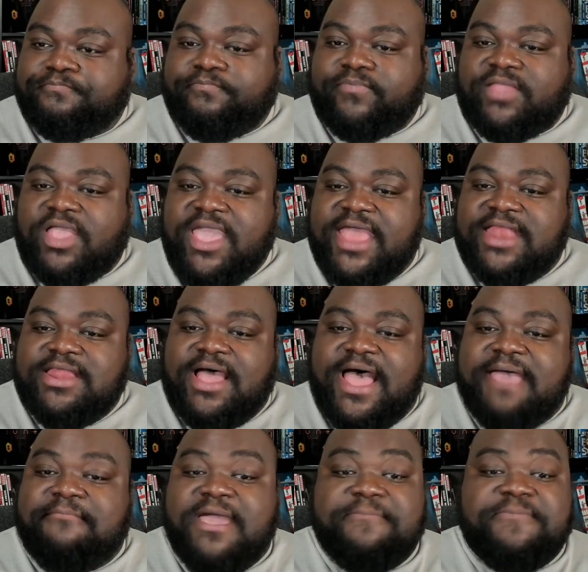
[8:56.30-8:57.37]

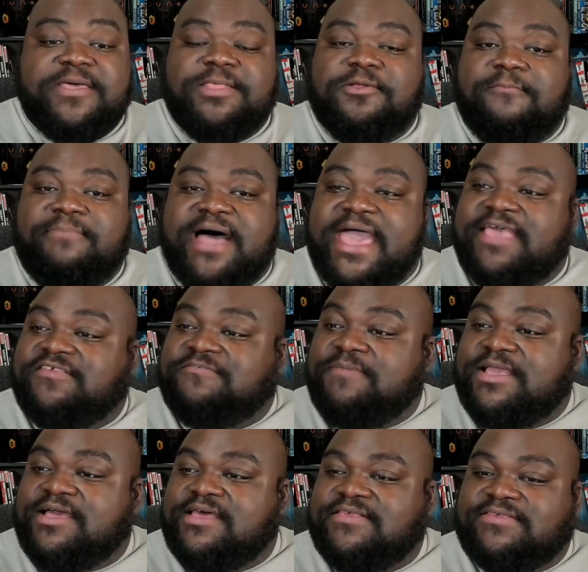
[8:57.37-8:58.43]
I might be a little biased
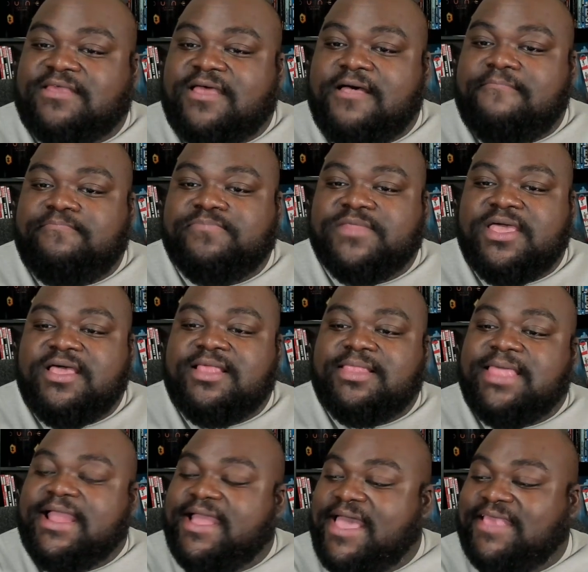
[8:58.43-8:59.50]
because,
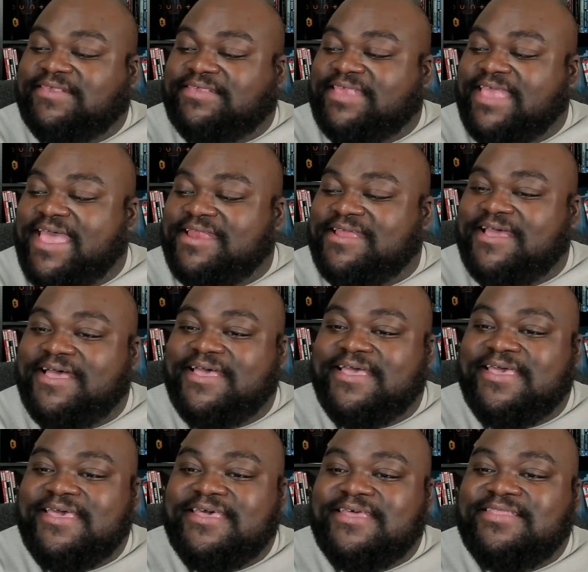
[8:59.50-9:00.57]
like I said,
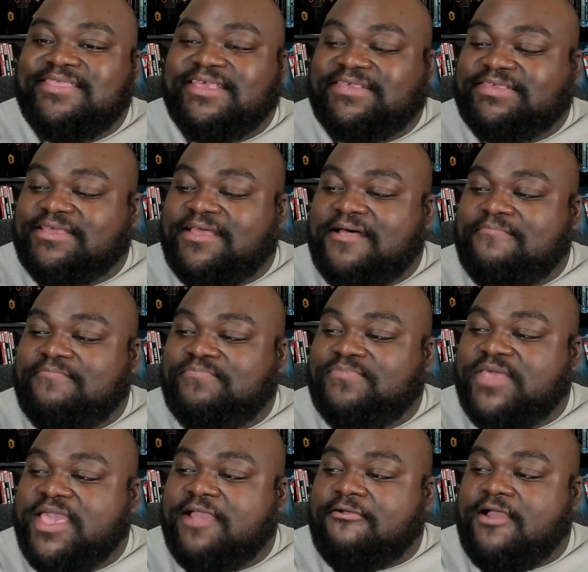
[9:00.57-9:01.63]
this
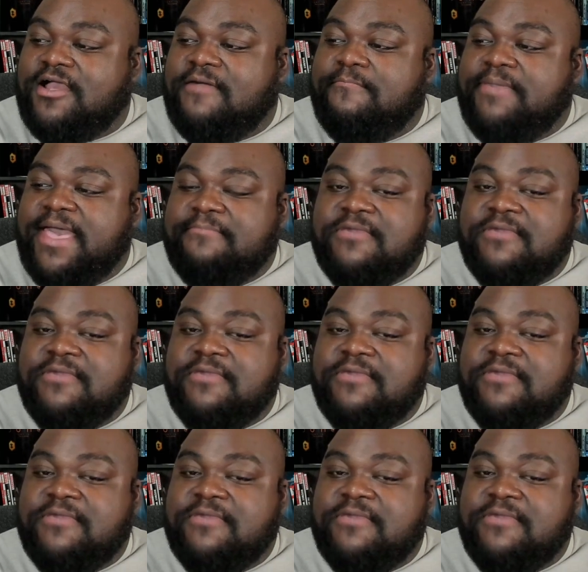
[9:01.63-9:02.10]
era of Batman